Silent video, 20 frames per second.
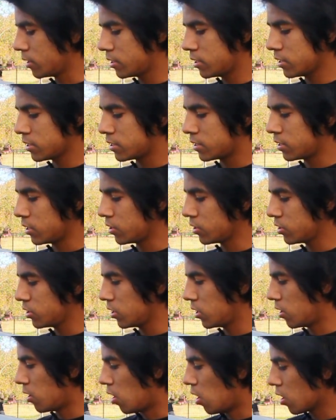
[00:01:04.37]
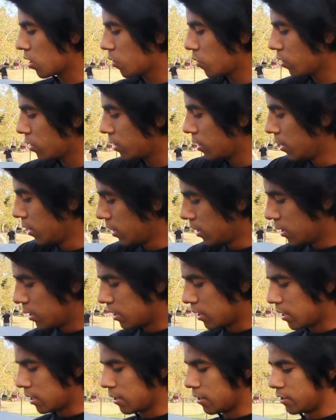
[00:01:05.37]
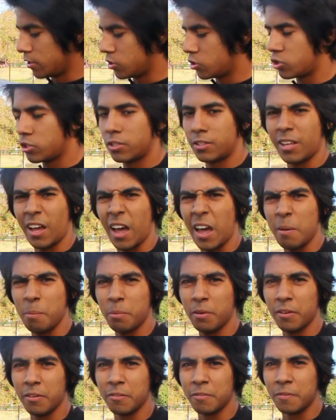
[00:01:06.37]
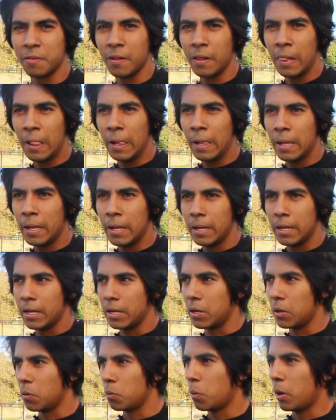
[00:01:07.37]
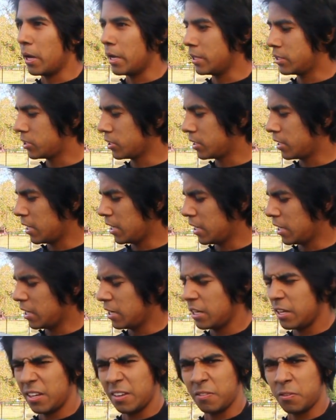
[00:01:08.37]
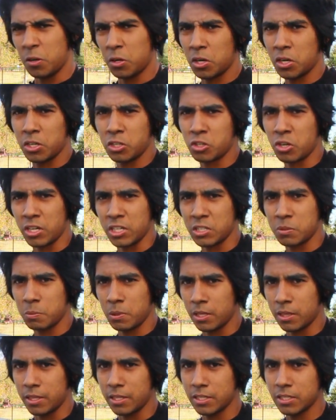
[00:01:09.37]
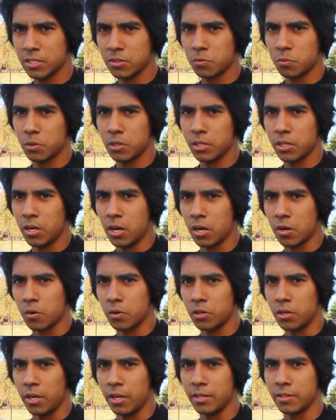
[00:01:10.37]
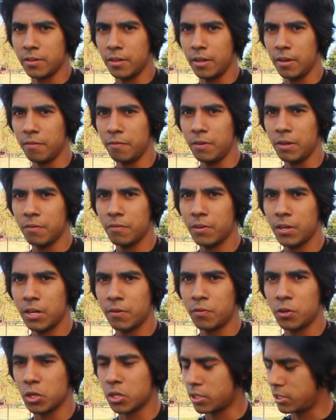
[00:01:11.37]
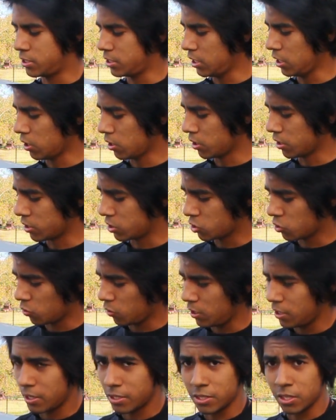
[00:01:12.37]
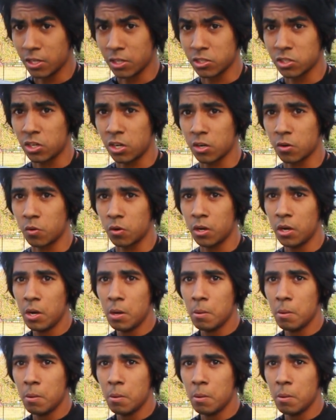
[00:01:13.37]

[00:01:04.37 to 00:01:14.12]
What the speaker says: This is seriously an awkward type of way to get in if you're gonna try Smith. This is really awkward. Even if you could see it on the screen, it looks awkward.